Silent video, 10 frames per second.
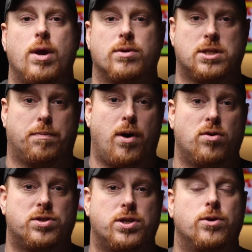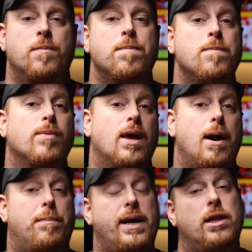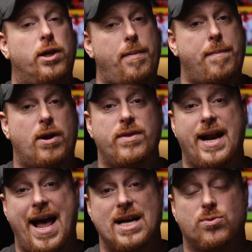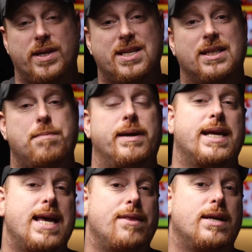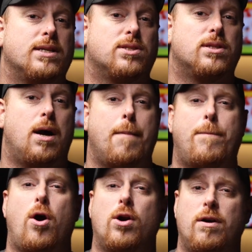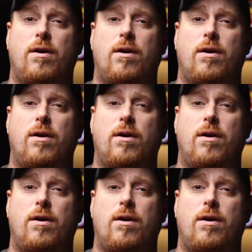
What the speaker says: what it was supposed to, played a little bit better than it has recently, but again, that's a part